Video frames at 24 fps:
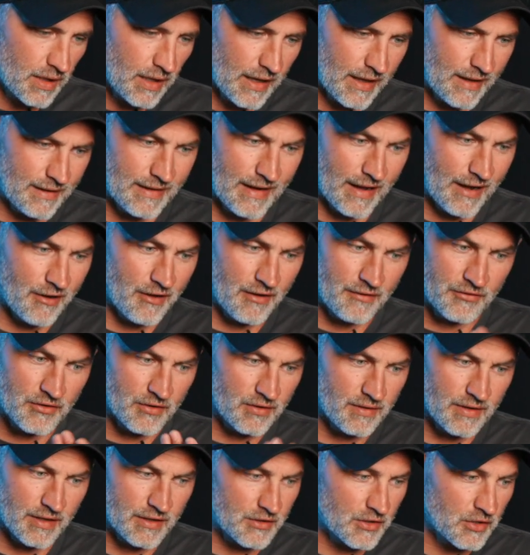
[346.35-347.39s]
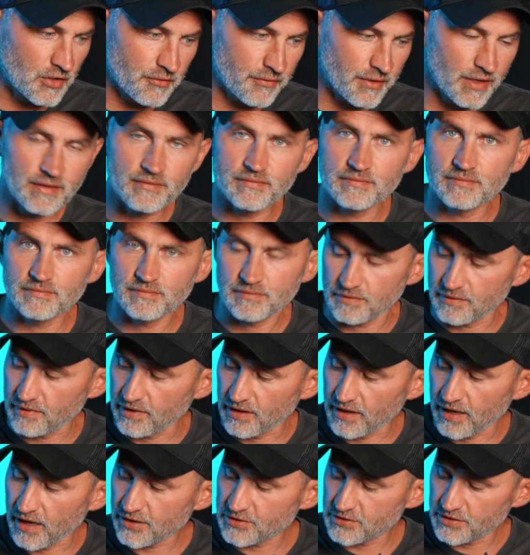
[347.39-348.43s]
And now if you're like, you know what?
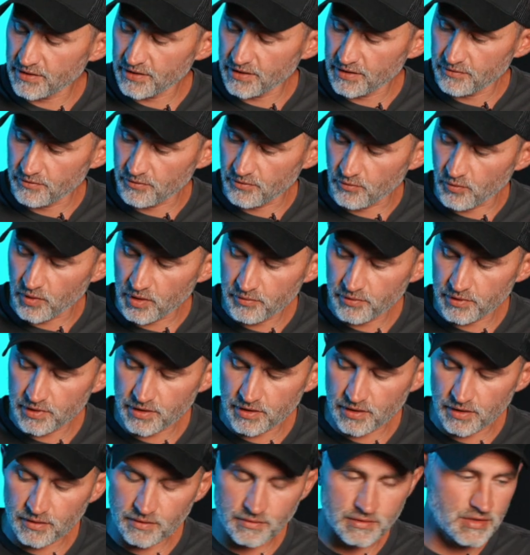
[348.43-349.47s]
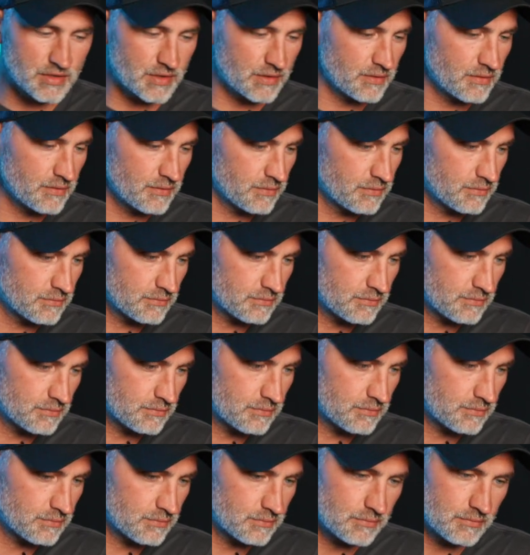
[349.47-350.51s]
Actually, we want to go to
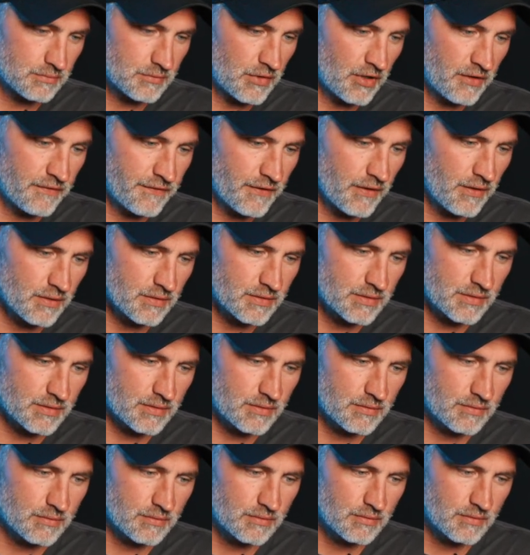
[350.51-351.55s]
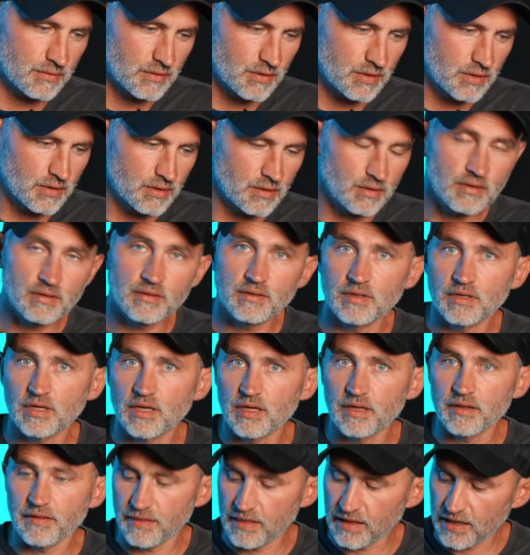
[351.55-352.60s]
a verse.
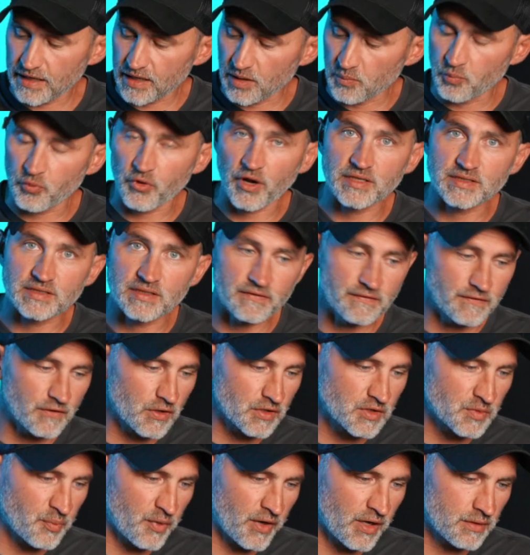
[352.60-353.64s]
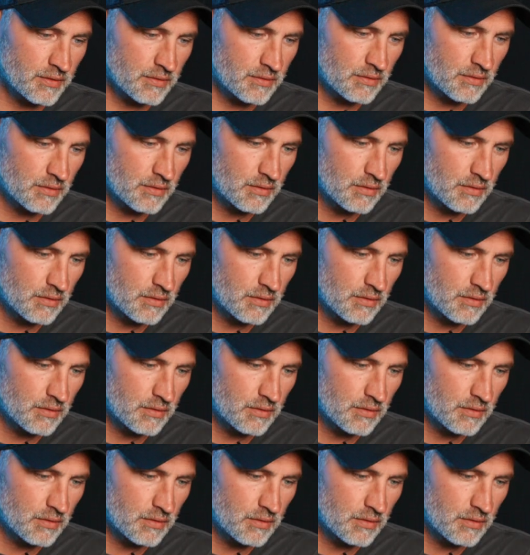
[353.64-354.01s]
Then I can press the verse button.